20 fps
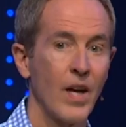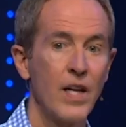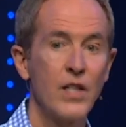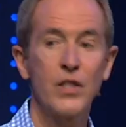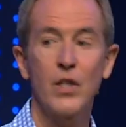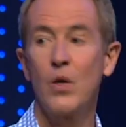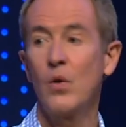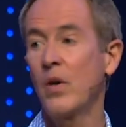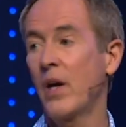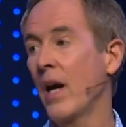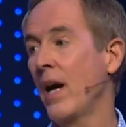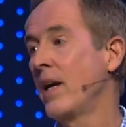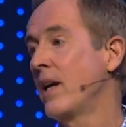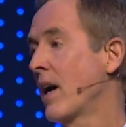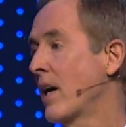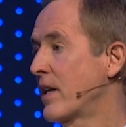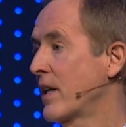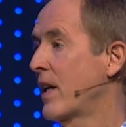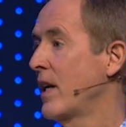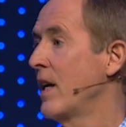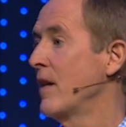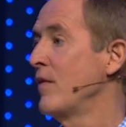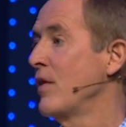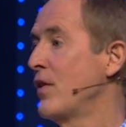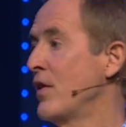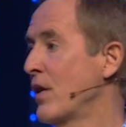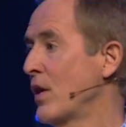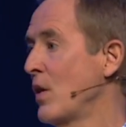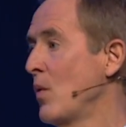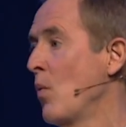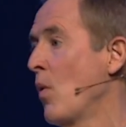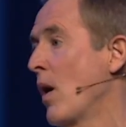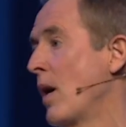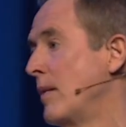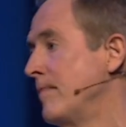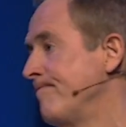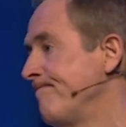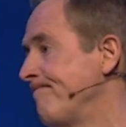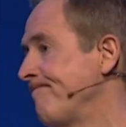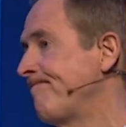It's okay not to get everything you
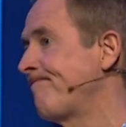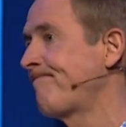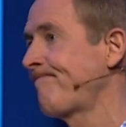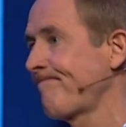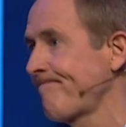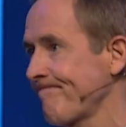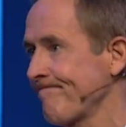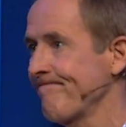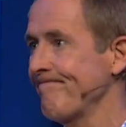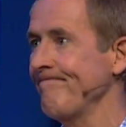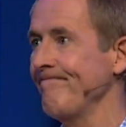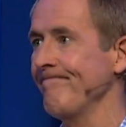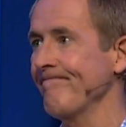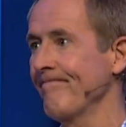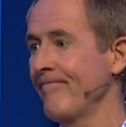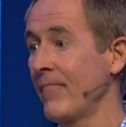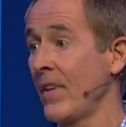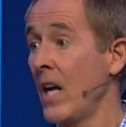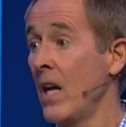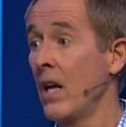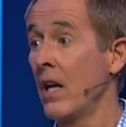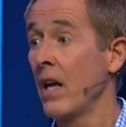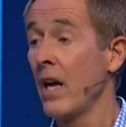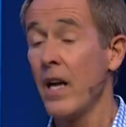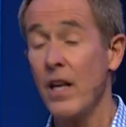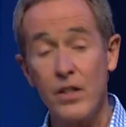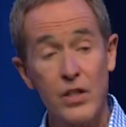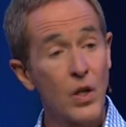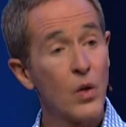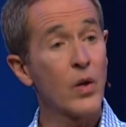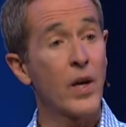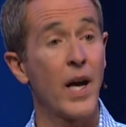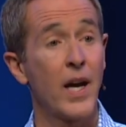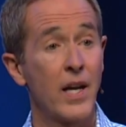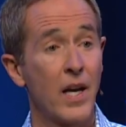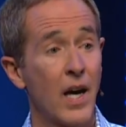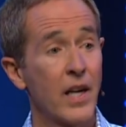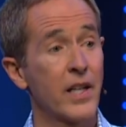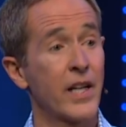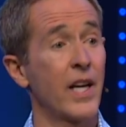want. It's okay
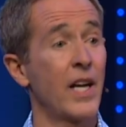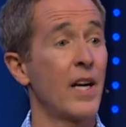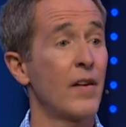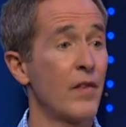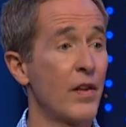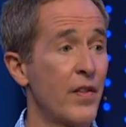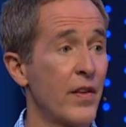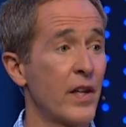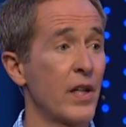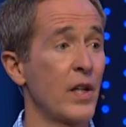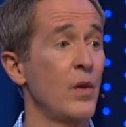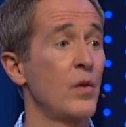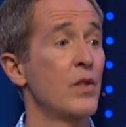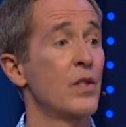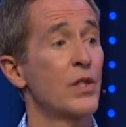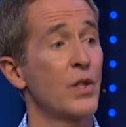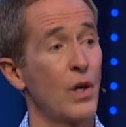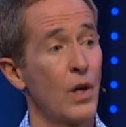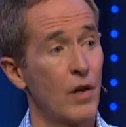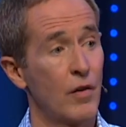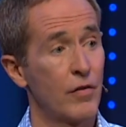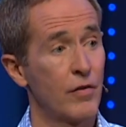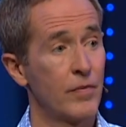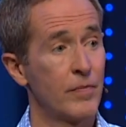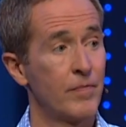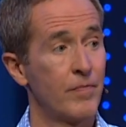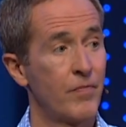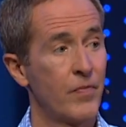not to get everything you deserve.